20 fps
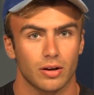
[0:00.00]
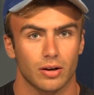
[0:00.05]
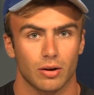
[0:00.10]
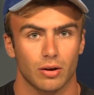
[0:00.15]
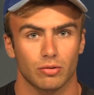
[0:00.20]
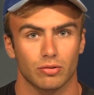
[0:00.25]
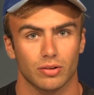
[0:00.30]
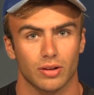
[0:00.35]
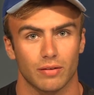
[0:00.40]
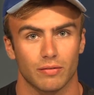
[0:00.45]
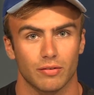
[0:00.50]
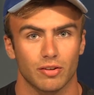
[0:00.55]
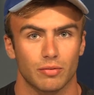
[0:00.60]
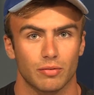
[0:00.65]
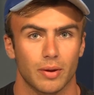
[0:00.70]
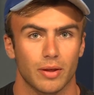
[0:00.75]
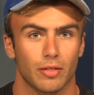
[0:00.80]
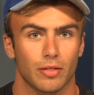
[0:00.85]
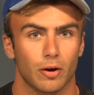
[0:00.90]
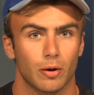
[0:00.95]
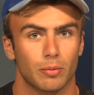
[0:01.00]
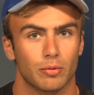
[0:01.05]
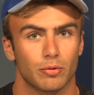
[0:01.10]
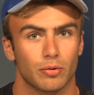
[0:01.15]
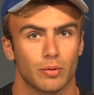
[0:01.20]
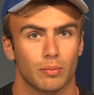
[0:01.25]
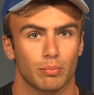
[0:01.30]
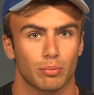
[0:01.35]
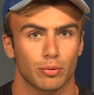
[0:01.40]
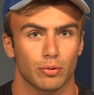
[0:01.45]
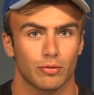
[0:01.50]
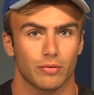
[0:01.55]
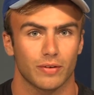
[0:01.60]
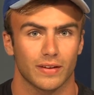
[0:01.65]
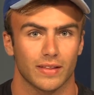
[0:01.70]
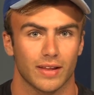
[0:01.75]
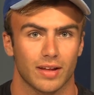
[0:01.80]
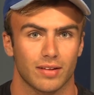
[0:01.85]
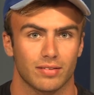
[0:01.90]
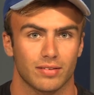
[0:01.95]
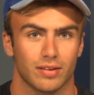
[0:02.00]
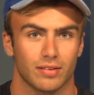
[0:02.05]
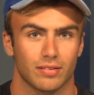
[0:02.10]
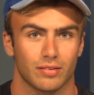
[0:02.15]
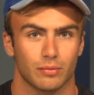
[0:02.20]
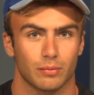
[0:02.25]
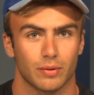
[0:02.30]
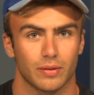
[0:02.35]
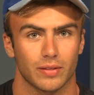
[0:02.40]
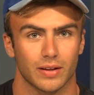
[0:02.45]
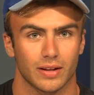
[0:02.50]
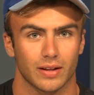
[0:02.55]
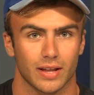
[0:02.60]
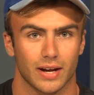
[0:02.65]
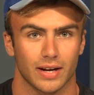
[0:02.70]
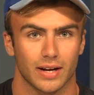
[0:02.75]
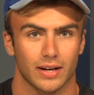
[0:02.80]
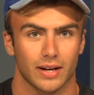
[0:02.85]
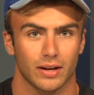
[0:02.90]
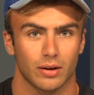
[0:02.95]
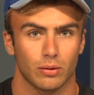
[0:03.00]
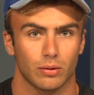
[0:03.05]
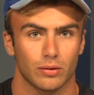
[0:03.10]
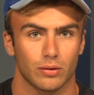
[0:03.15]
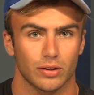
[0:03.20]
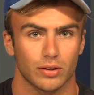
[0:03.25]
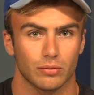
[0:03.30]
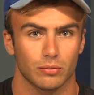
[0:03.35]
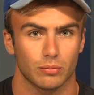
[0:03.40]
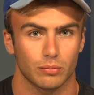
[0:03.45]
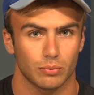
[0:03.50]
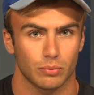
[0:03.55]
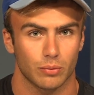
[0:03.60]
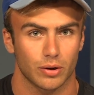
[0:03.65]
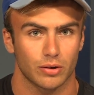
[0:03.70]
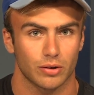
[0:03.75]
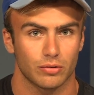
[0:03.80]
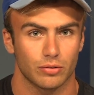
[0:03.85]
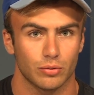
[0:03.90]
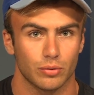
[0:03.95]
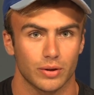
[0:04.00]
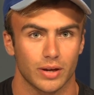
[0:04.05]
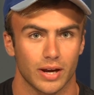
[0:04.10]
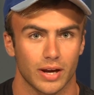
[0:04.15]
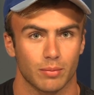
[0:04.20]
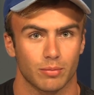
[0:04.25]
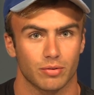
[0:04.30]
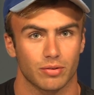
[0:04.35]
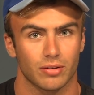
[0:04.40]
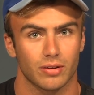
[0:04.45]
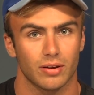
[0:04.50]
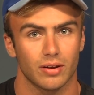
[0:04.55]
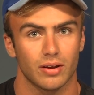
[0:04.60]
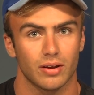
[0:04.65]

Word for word: Coach Lovie Smith hopes to improve on last season when the Illini only won two games.